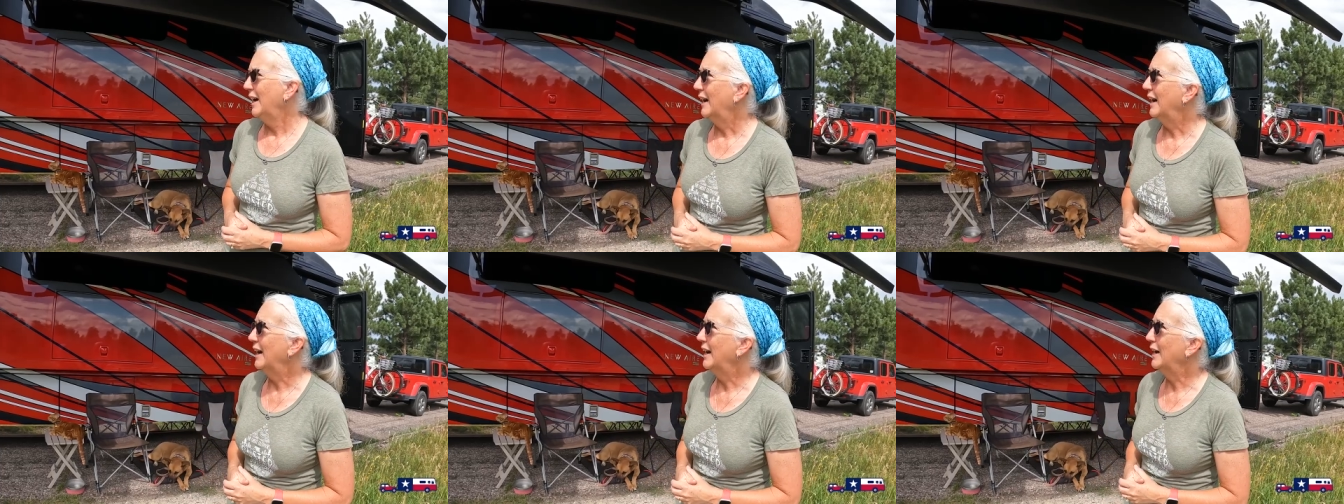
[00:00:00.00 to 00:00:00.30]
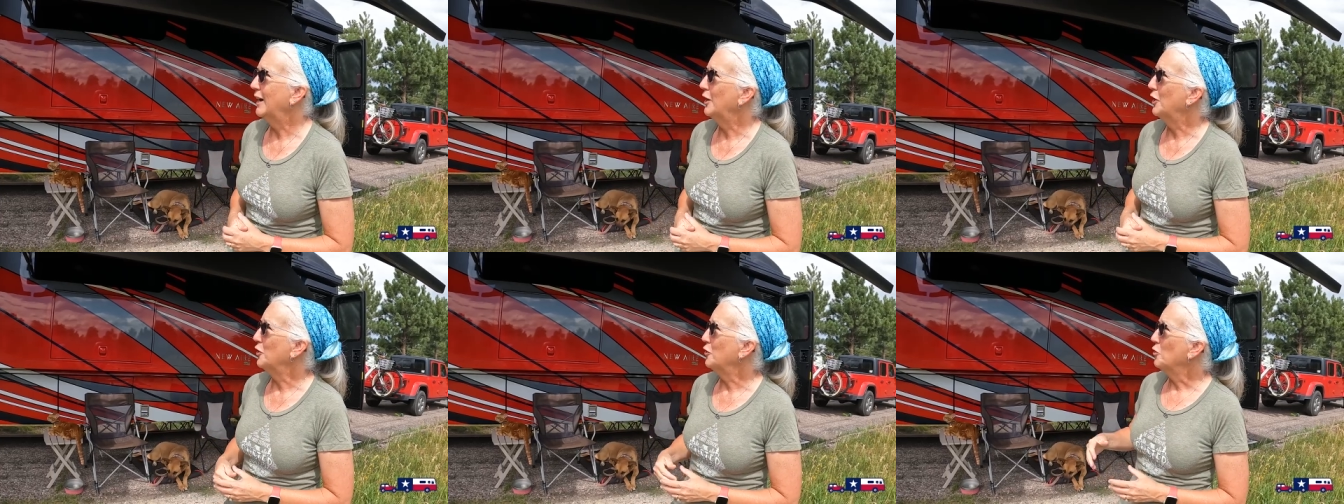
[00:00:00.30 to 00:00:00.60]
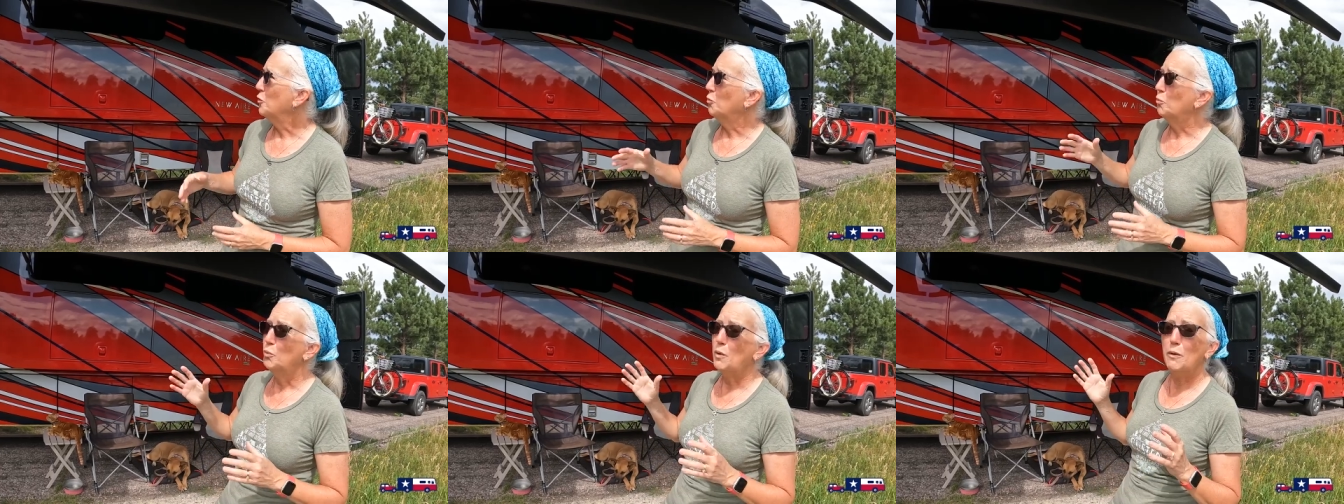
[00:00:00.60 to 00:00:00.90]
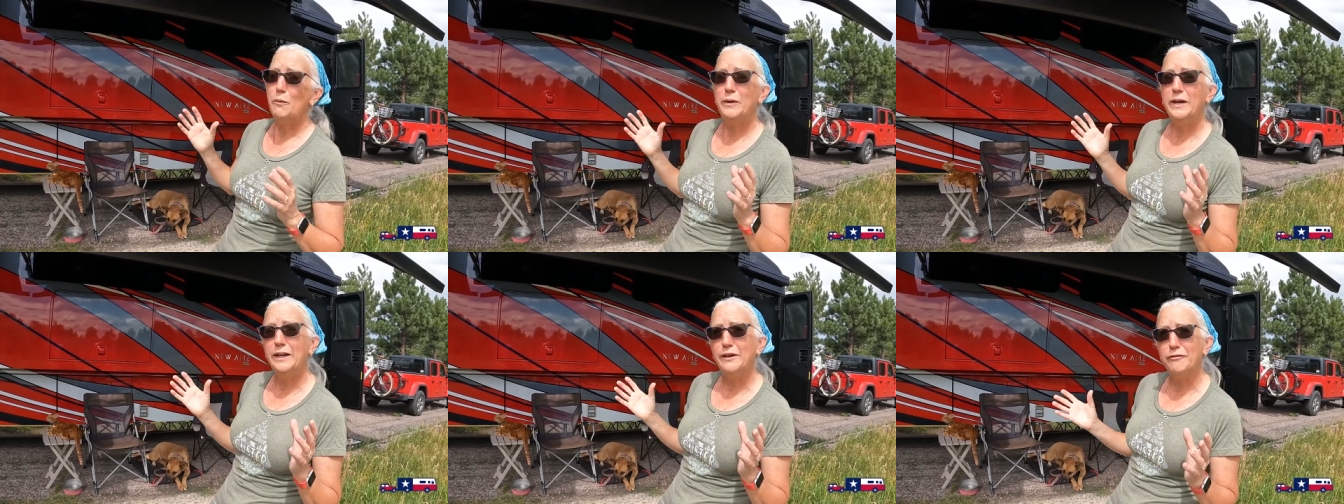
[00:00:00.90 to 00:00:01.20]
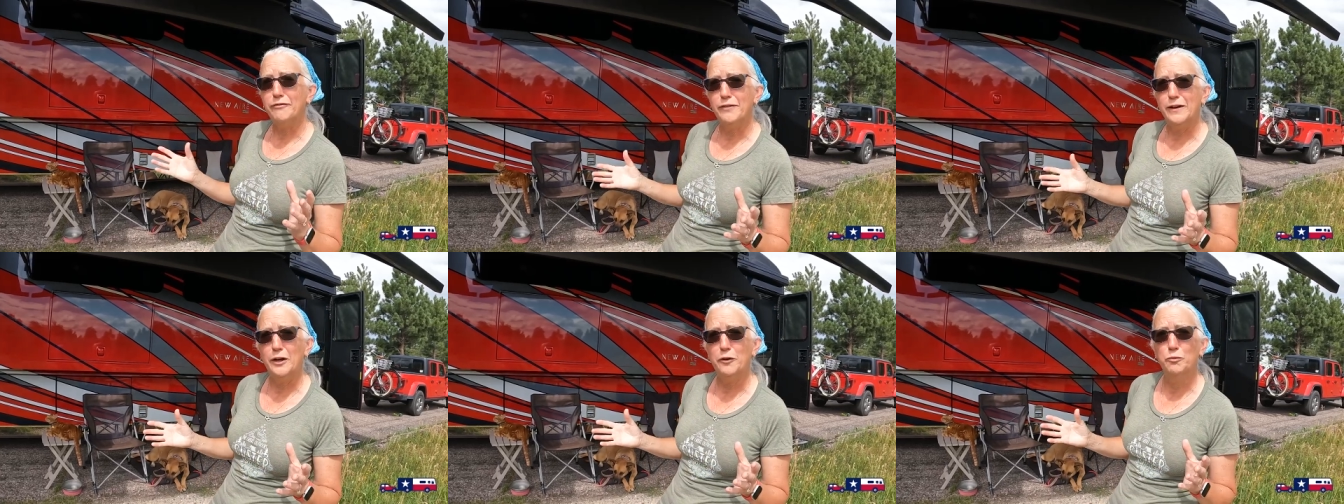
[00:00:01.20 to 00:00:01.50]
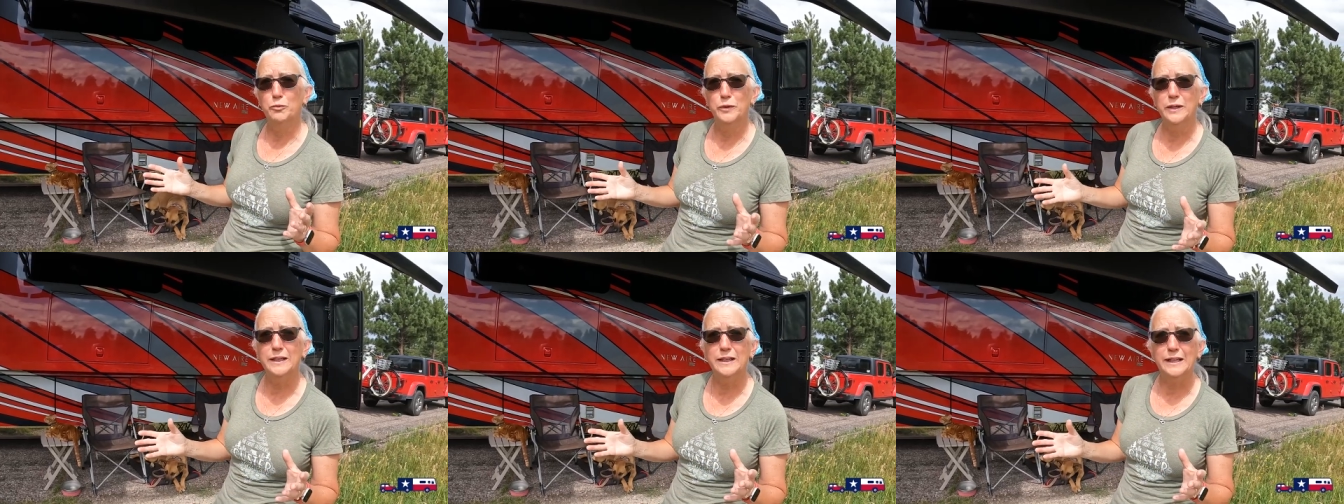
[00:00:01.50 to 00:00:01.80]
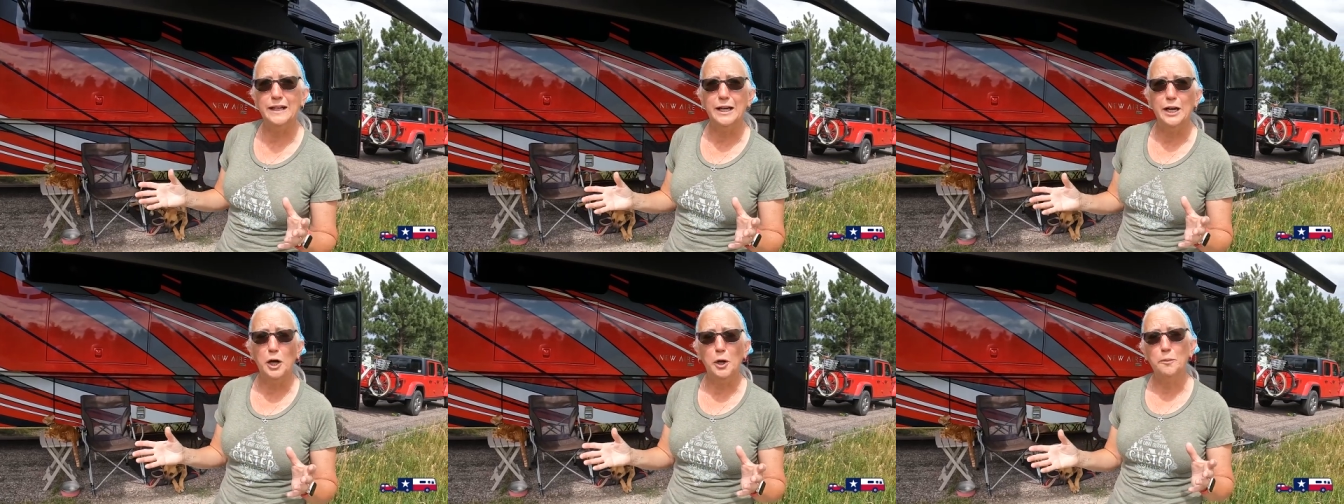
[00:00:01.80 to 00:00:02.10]
Uh, what we have found
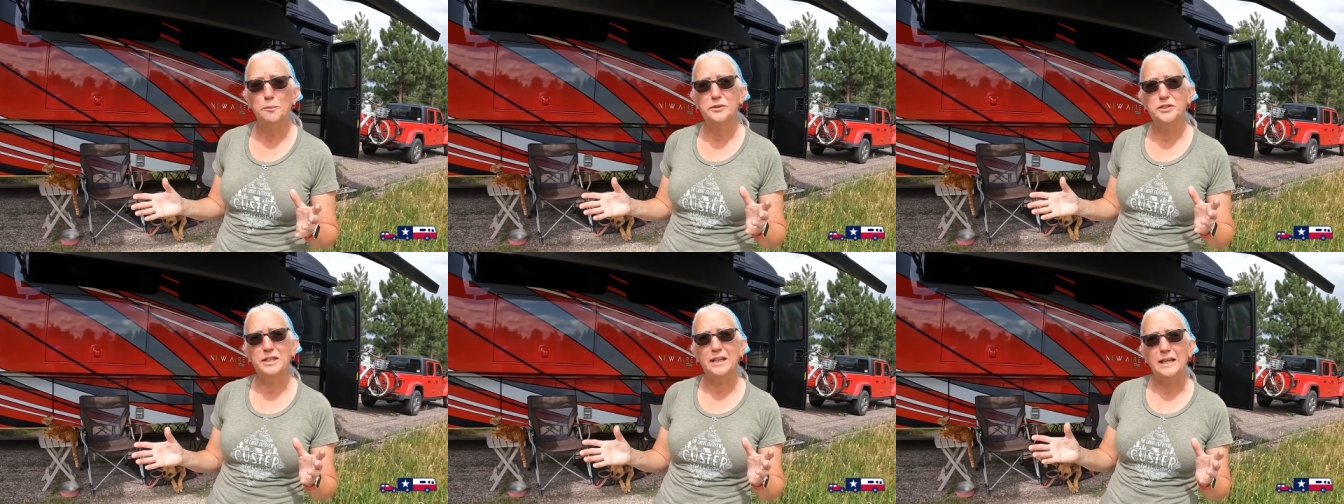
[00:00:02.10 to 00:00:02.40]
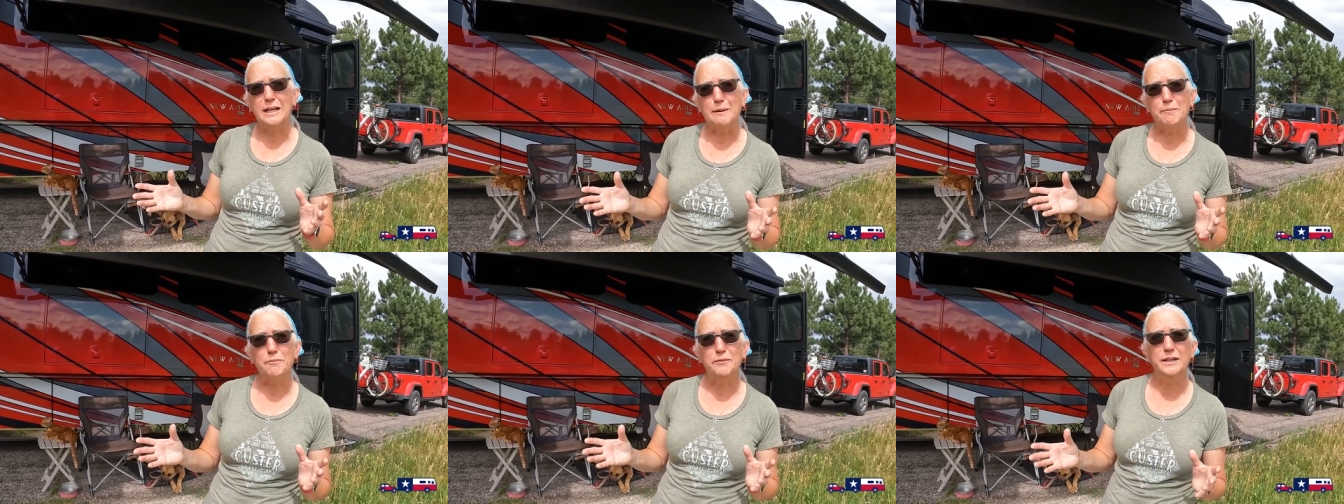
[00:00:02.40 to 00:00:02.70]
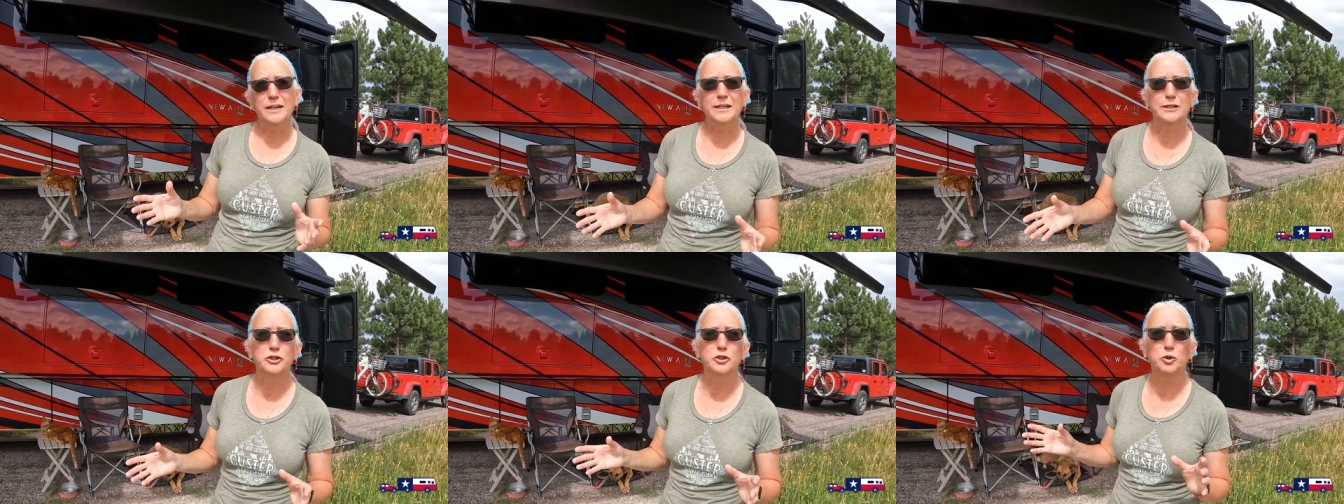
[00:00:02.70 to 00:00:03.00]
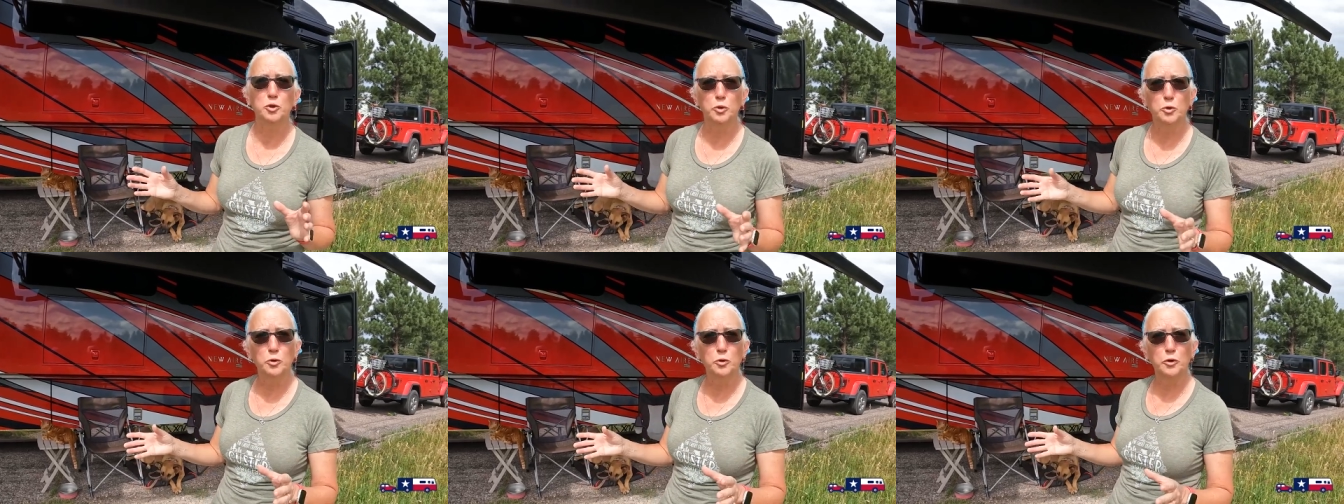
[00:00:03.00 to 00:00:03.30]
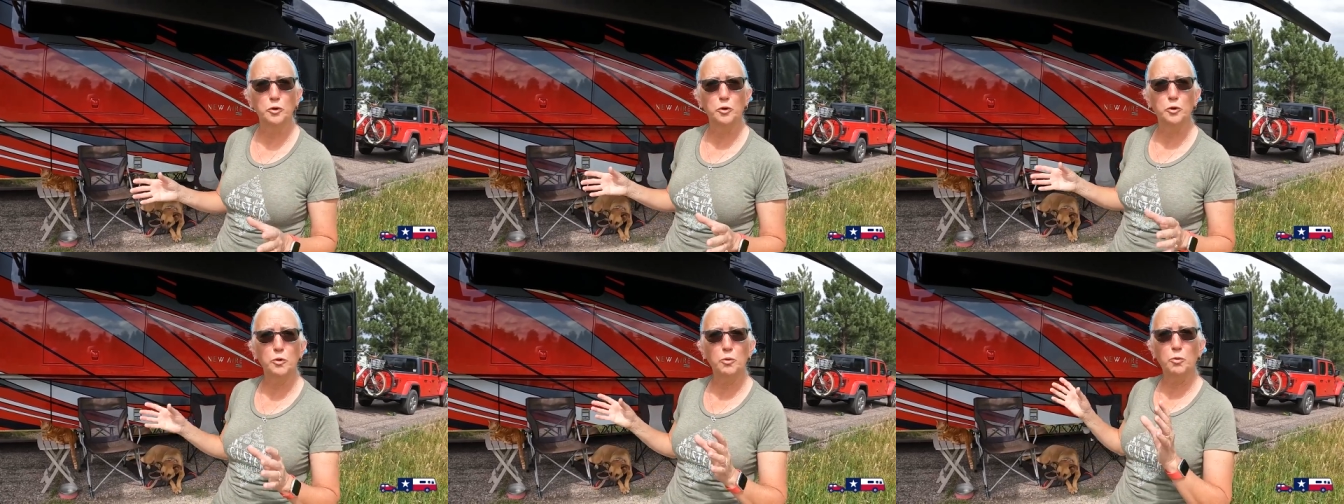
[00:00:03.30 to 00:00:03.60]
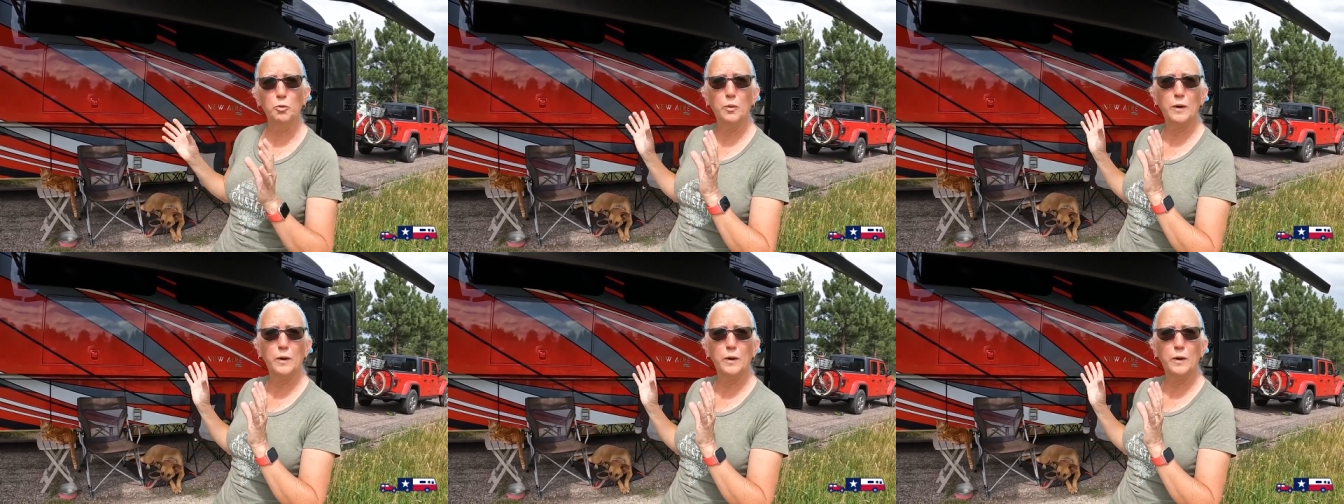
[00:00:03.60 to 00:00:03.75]
really helps keep things cooler